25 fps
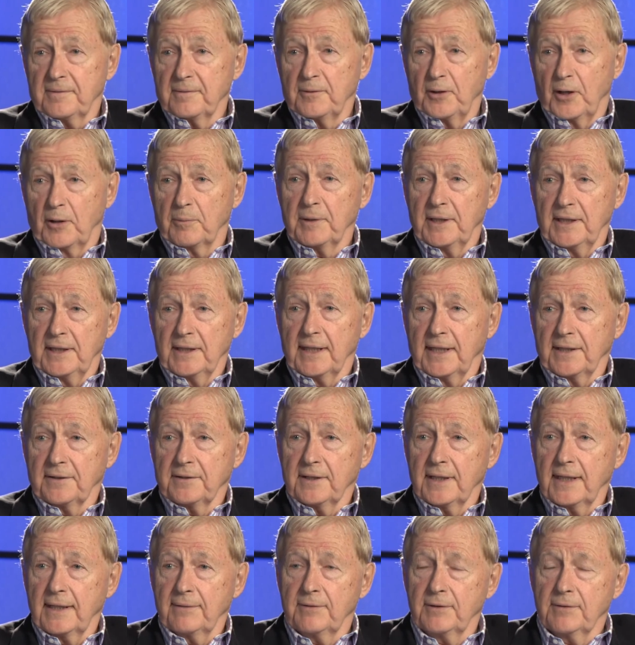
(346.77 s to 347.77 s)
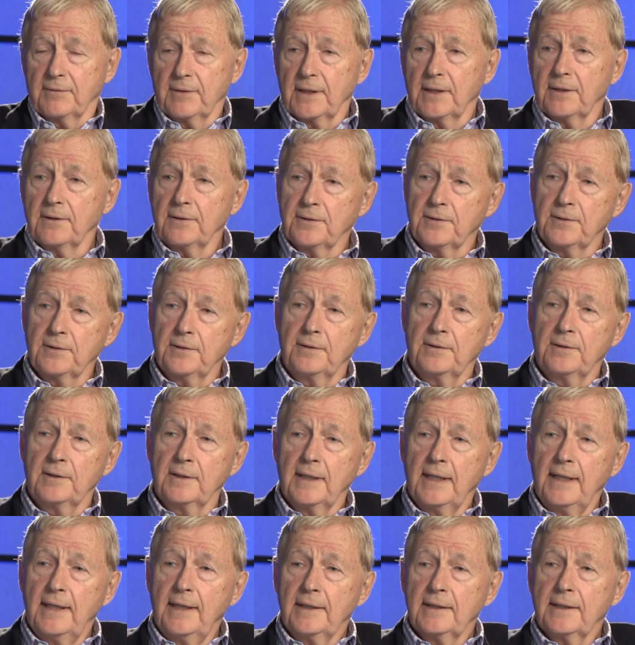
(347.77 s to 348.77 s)
normally like to have a drink or two
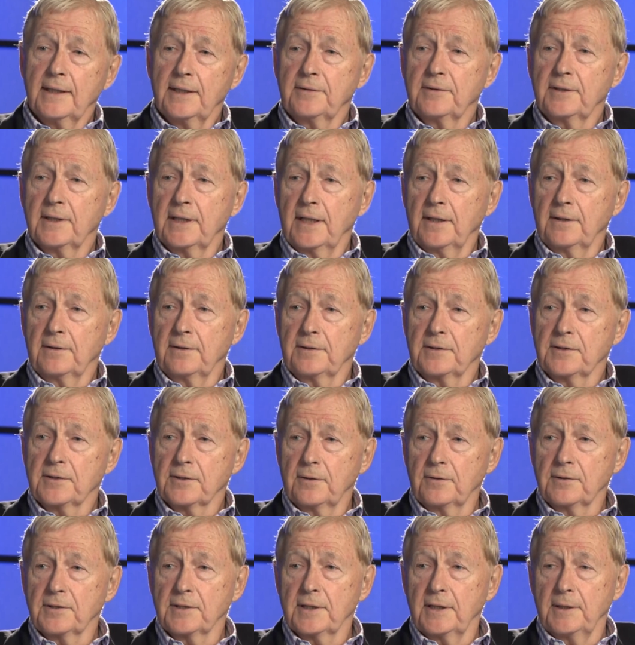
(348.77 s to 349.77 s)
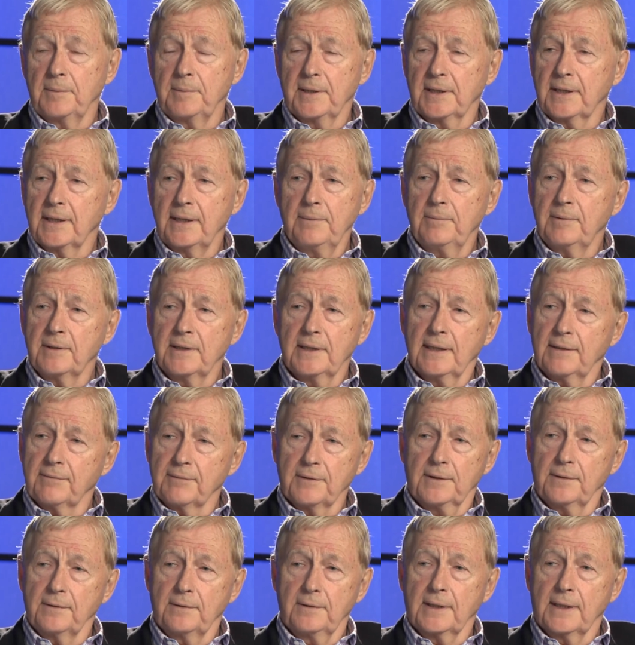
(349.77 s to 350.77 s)
and get together socially, but he would
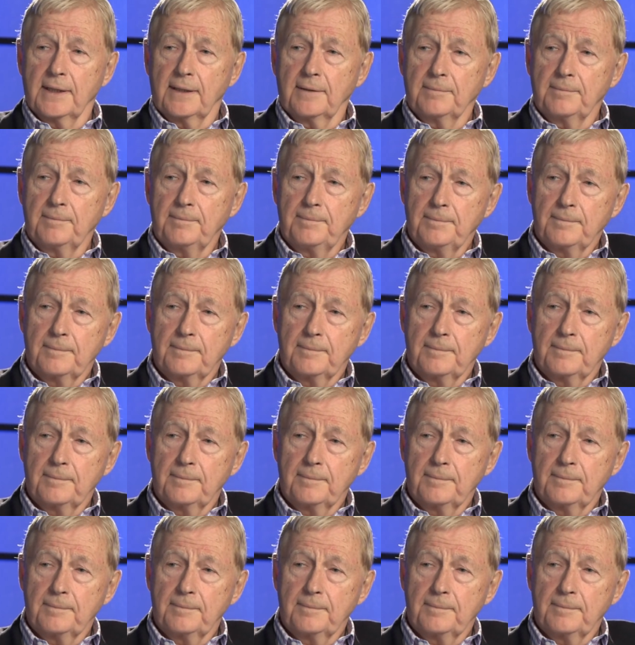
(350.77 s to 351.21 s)
never do that.